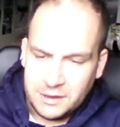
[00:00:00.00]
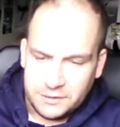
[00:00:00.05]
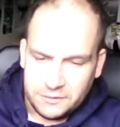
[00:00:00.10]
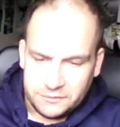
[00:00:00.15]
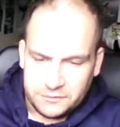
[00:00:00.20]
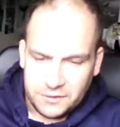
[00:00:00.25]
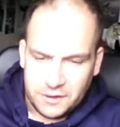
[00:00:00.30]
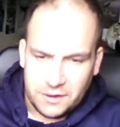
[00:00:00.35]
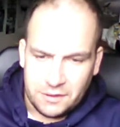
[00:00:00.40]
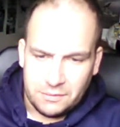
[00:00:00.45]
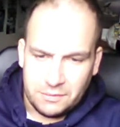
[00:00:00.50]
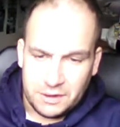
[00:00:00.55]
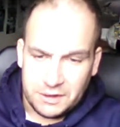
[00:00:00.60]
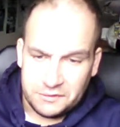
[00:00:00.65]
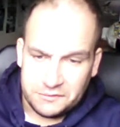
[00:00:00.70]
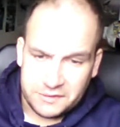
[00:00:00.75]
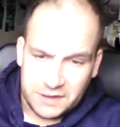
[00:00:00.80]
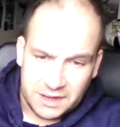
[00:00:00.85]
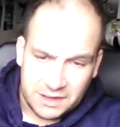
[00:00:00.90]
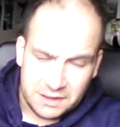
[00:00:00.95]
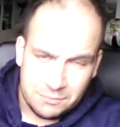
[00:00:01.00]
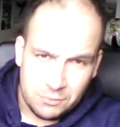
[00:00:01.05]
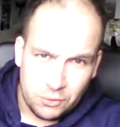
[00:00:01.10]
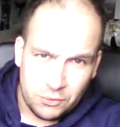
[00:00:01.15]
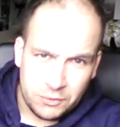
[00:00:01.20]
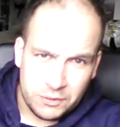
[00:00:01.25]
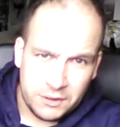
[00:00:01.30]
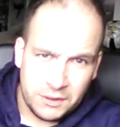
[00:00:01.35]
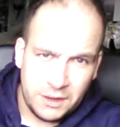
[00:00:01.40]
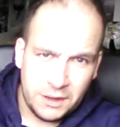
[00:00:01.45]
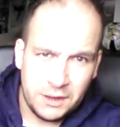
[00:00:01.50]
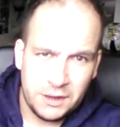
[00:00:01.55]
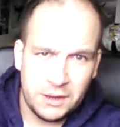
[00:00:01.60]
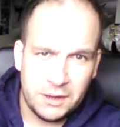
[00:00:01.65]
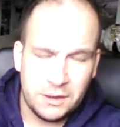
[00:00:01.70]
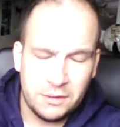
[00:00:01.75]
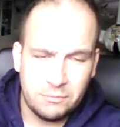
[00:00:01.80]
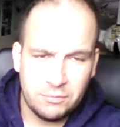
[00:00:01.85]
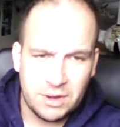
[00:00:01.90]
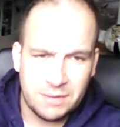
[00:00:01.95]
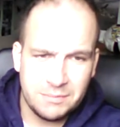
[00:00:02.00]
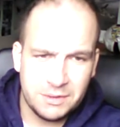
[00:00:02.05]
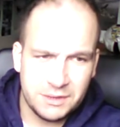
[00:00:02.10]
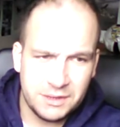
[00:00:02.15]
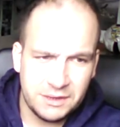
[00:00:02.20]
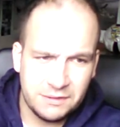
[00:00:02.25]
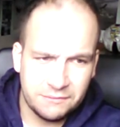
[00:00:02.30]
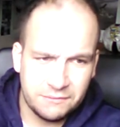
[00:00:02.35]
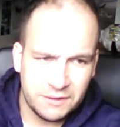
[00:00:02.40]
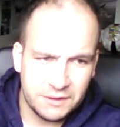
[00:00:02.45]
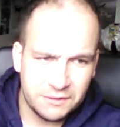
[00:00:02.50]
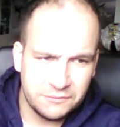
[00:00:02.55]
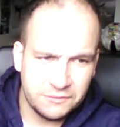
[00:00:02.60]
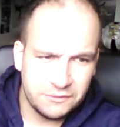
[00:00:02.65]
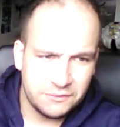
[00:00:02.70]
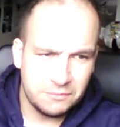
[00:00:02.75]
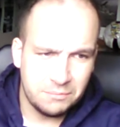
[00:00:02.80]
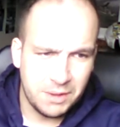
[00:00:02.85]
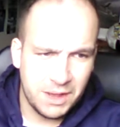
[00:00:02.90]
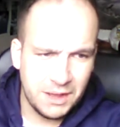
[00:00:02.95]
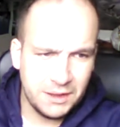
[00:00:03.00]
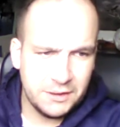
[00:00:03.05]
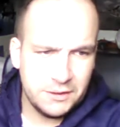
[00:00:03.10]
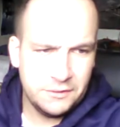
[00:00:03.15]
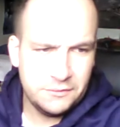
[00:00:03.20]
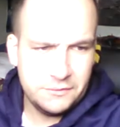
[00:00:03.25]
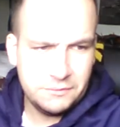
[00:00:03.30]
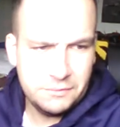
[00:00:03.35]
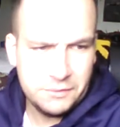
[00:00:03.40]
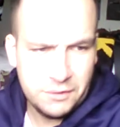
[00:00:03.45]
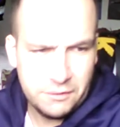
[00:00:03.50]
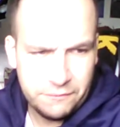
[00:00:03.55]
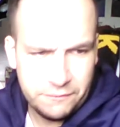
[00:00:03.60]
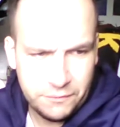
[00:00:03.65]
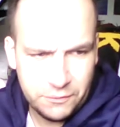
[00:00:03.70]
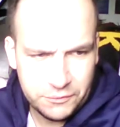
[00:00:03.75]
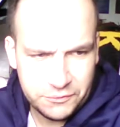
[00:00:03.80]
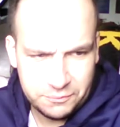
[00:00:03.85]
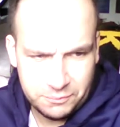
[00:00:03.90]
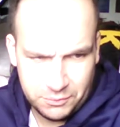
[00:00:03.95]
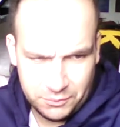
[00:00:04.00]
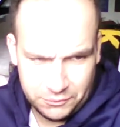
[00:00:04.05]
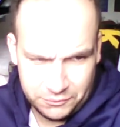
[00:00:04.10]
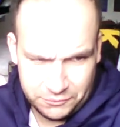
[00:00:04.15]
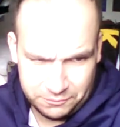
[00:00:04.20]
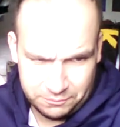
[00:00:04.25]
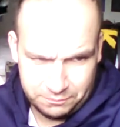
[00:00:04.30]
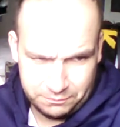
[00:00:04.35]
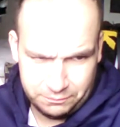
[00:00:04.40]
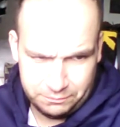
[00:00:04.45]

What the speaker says: So it's Saturday morning, Premier League fixtures are back, so we've got a full sports